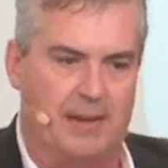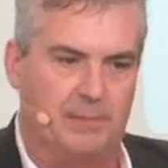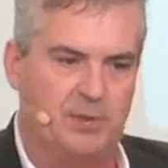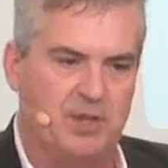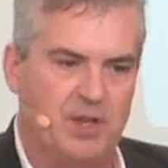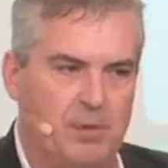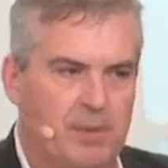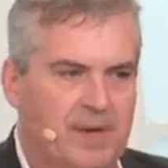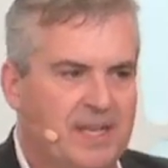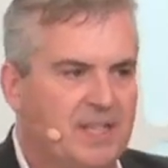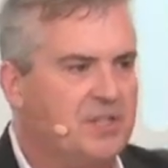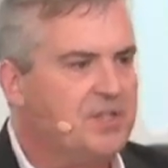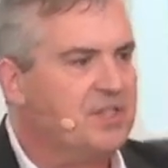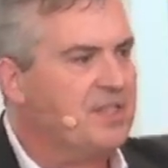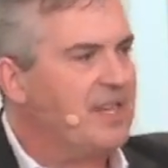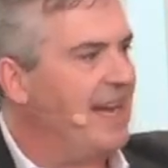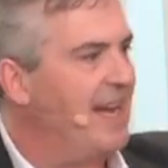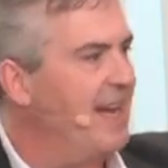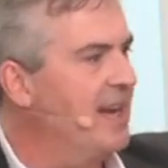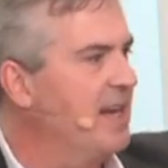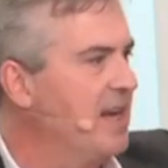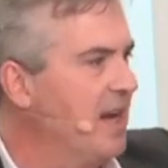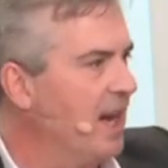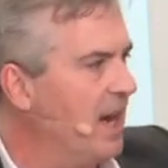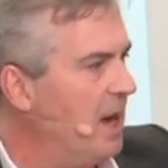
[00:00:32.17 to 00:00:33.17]
So everybody
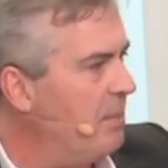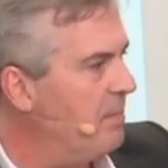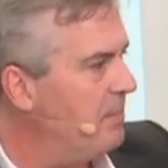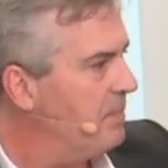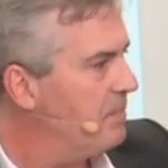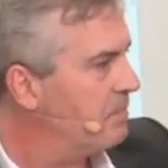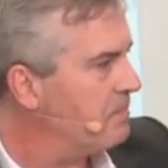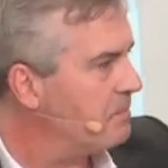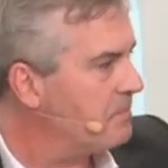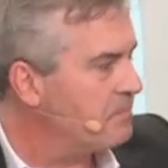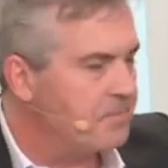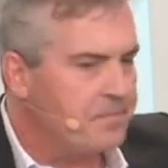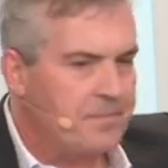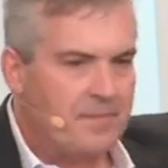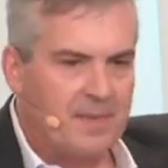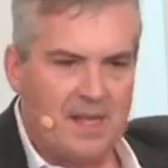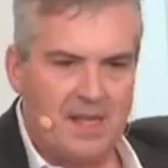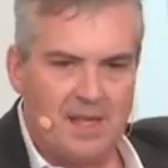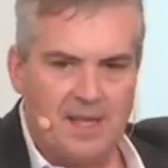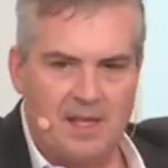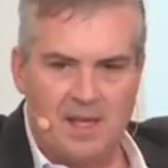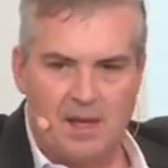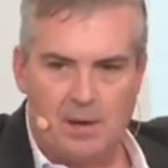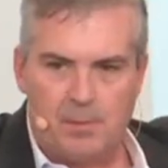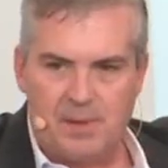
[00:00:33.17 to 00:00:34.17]
stand up.
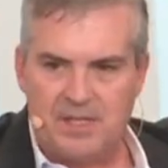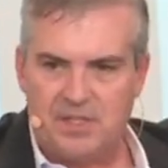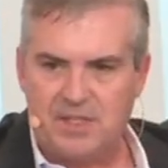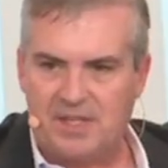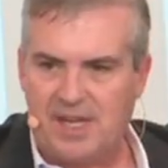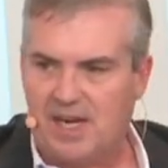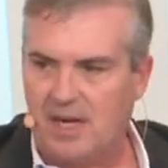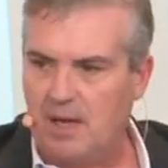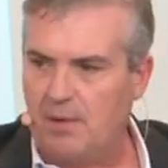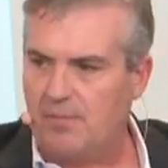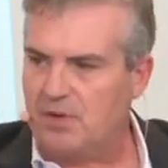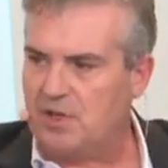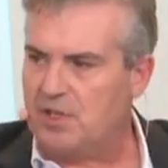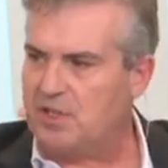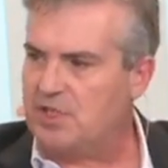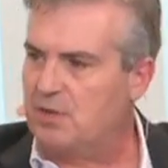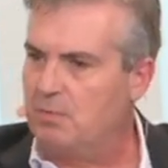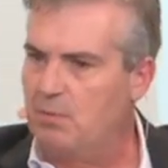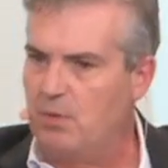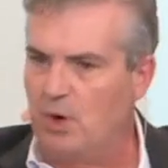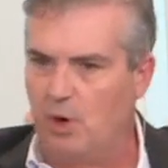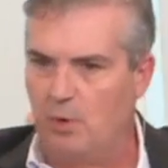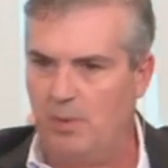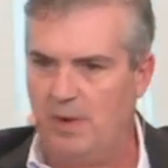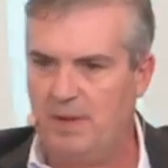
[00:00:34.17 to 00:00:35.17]
Everybody stand up for just a
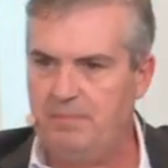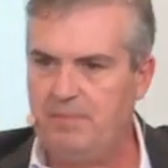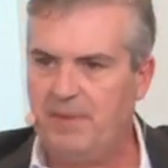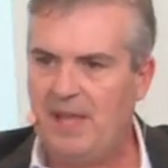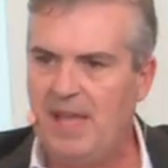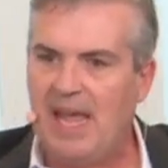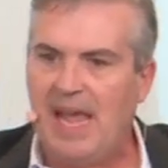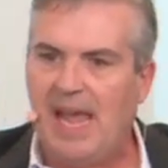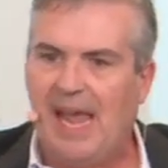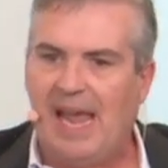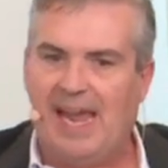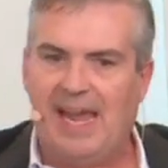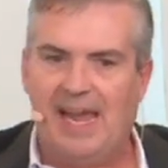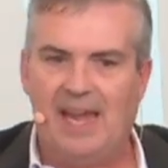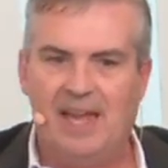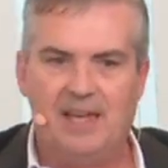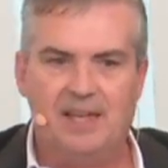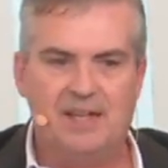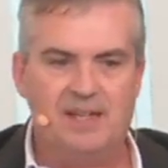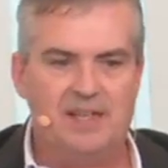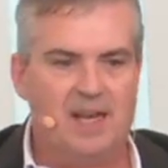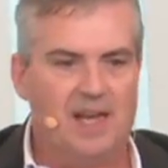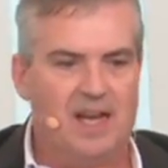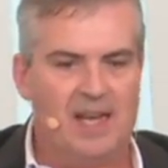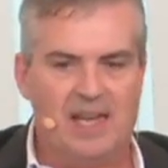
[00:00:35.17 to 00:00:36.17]
moment. And
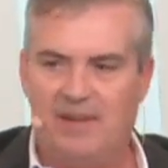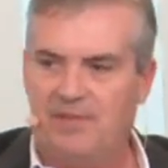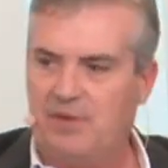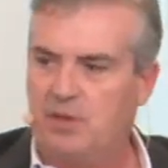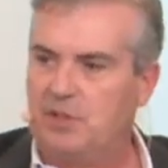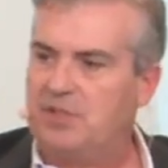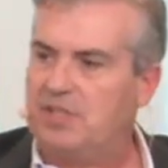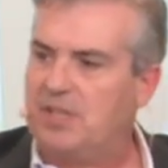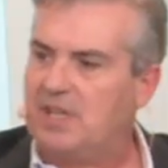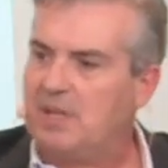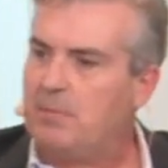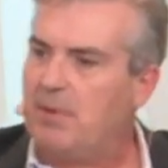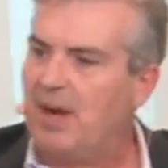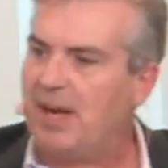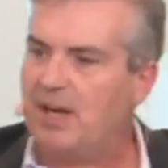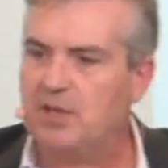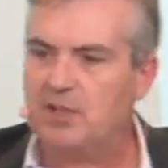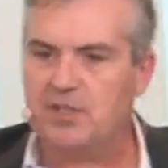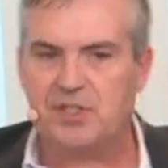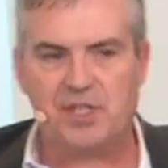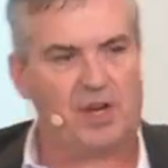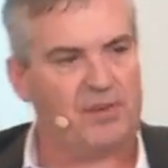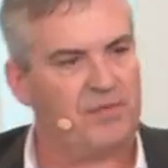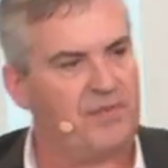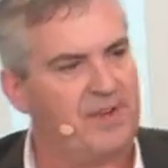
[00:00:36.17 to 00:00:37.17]
if you're sitting by
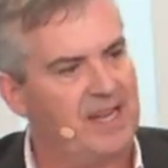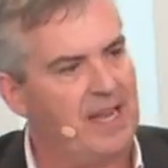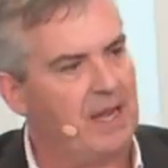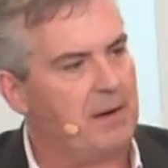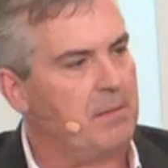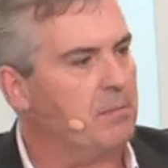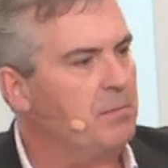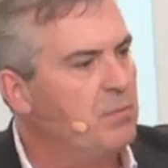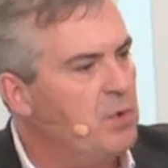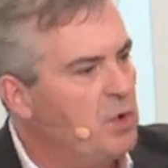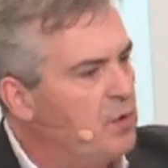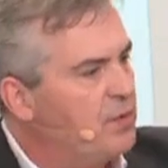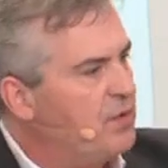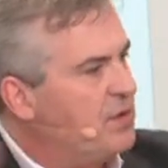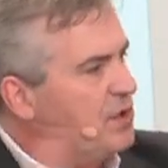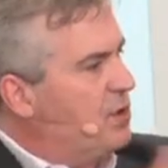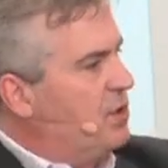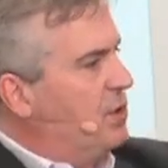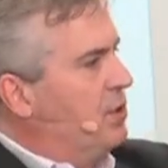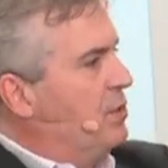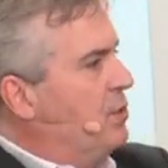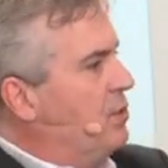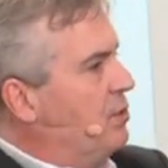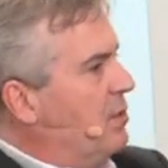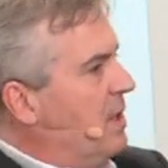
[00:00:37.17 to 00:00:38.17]
yourself, move
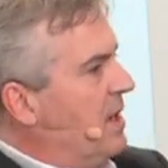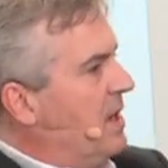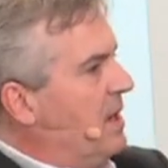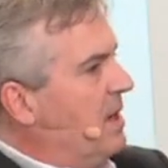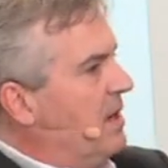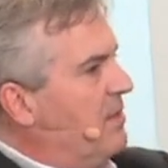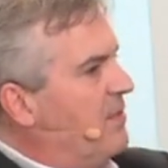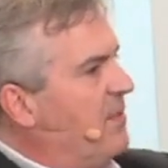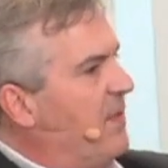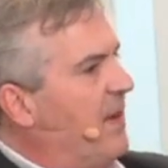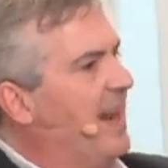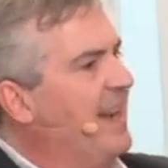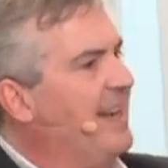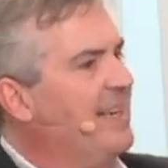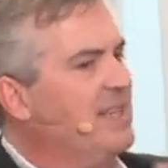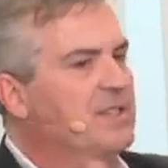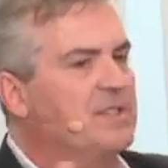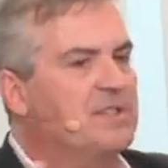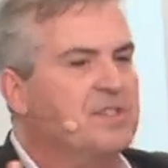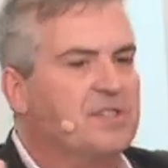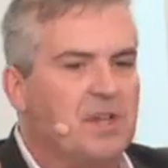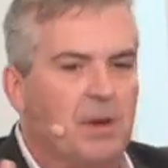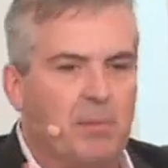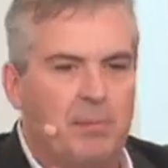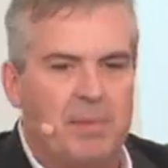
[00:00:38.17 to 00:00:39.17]
to find
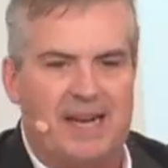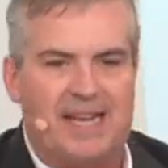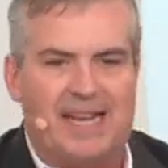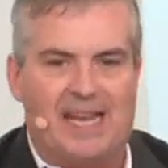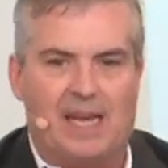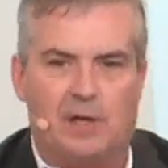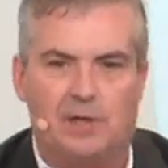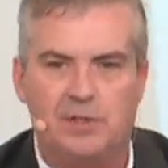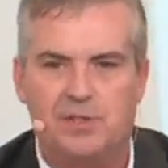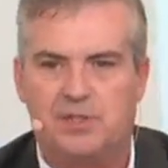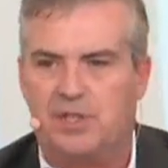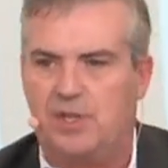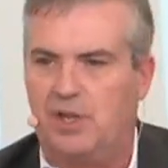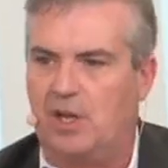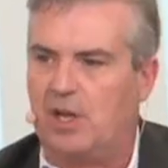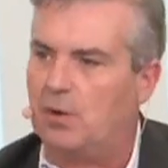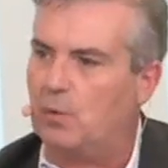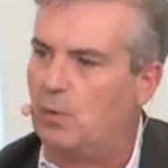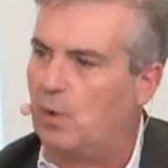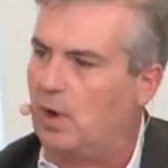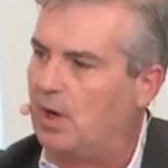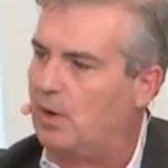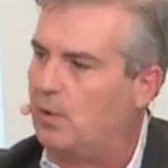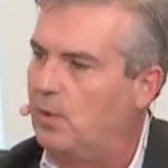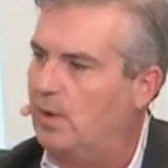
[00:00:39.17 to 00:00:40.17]
somebody else that you can
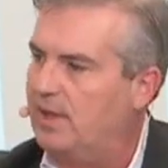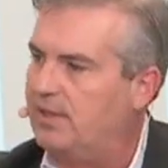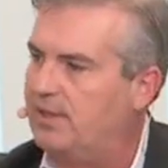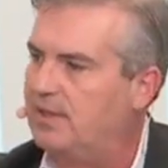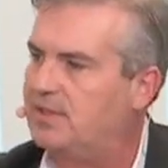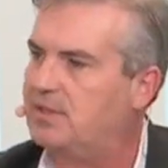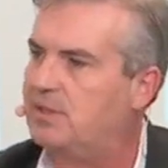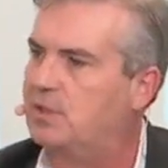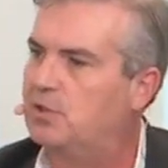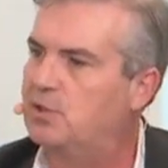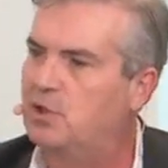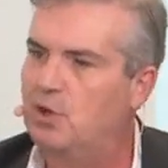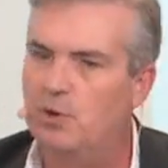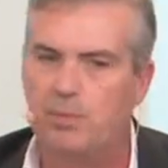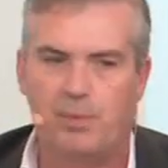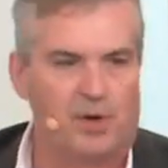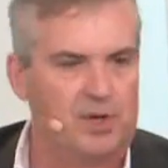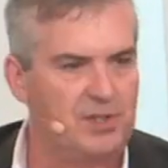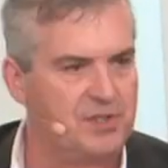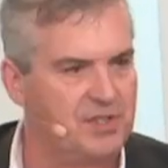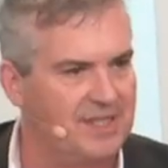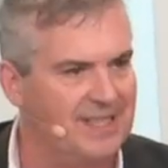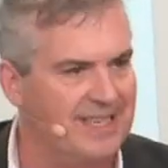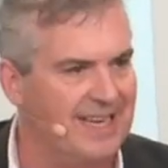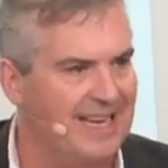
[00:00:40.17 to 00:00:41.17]
work with. This is a
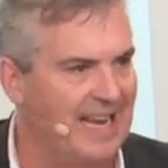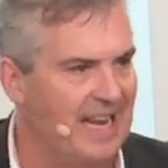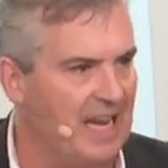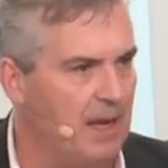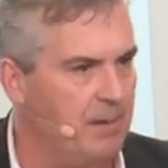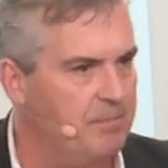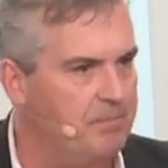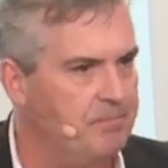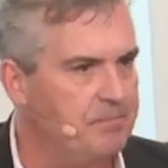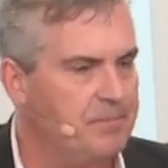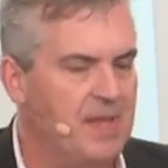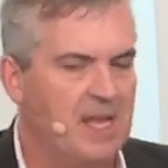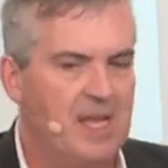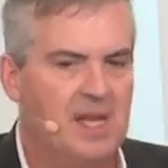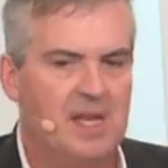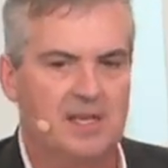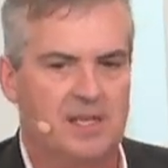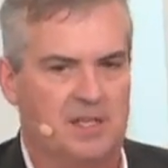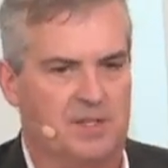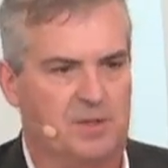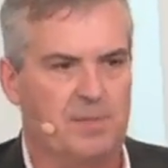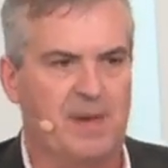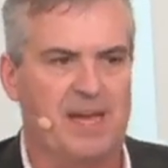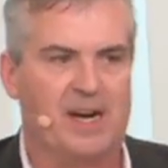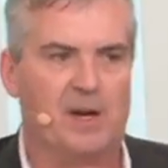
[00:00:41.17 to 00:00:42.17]
two-person game.
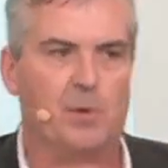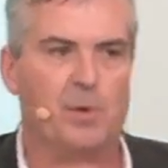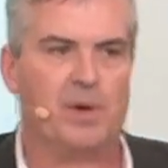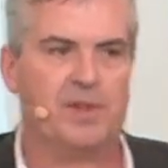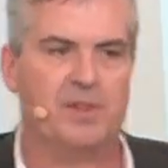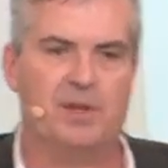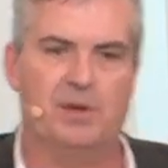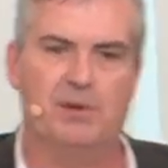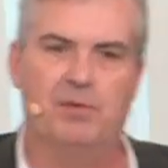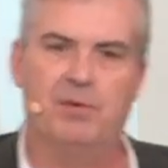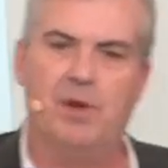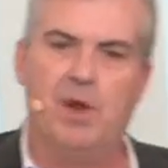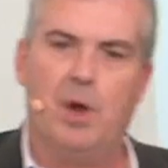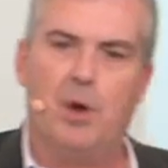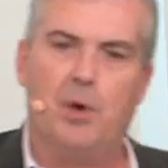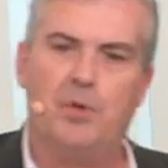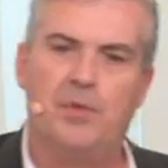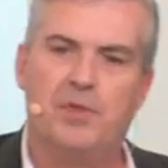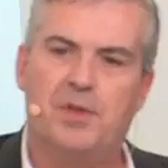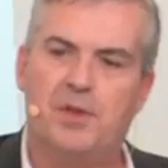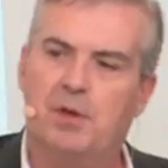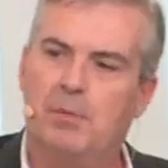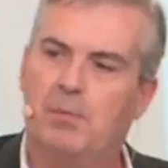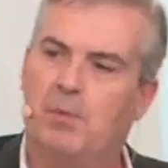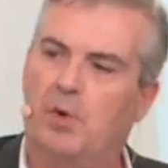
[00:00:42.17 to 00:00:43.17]
Doesn't matter whether you know
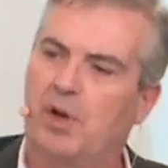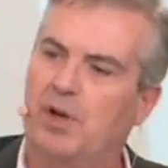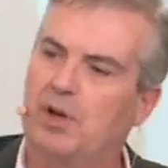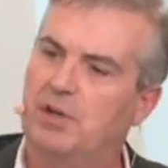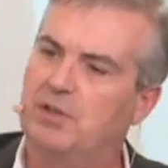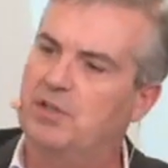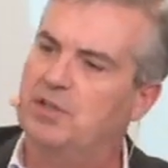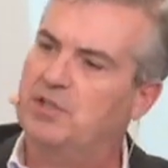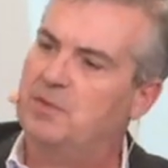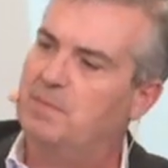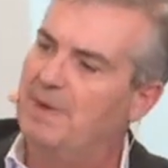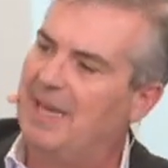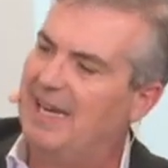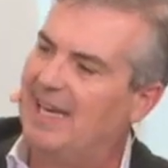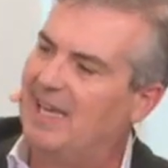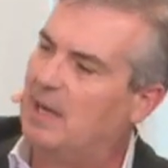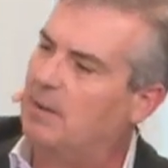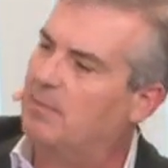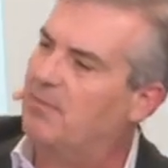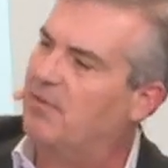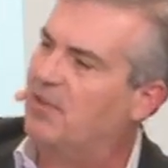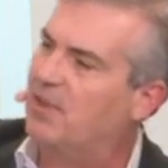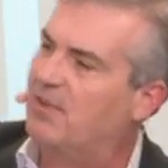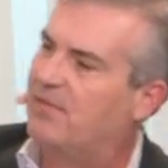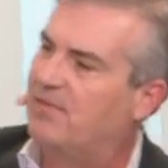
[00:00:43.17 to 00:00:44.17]
them or you're just meeting them
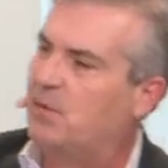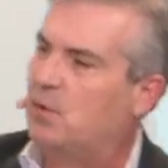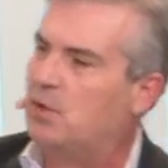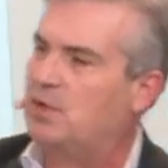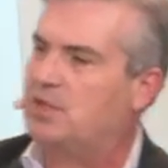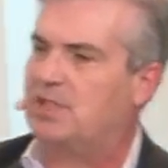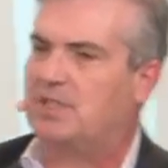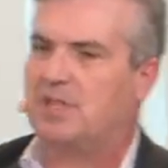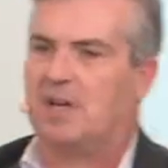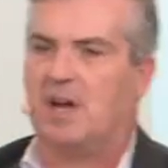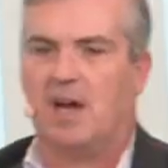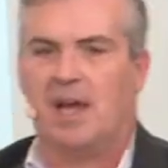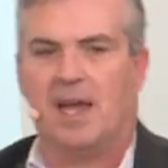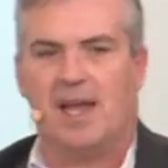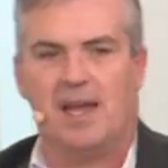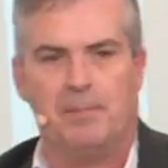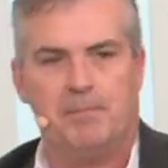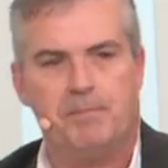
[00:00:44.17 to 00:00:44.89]
for the first time.